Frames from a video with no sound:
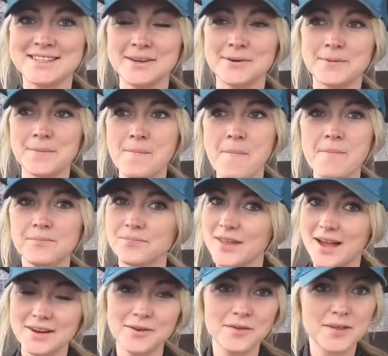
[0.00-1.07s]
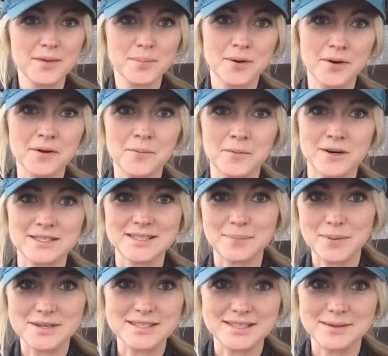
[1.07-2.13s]
So I know that the program works.
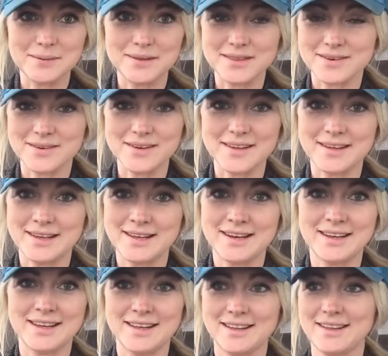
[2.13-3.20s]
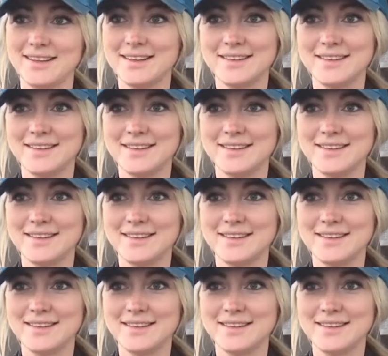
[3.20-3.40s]
I personally went through it and it